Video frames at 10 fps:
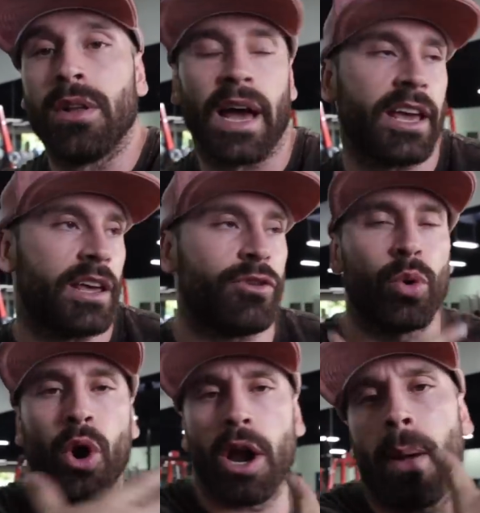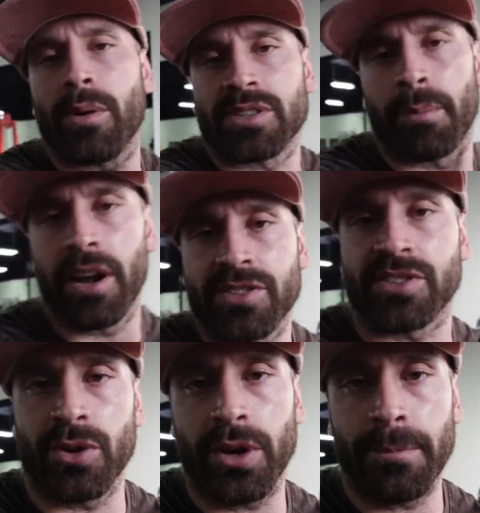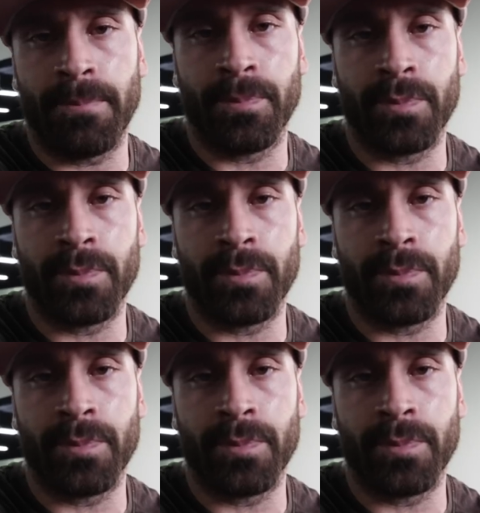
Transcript: Like if you're worrying about what someone else is doing,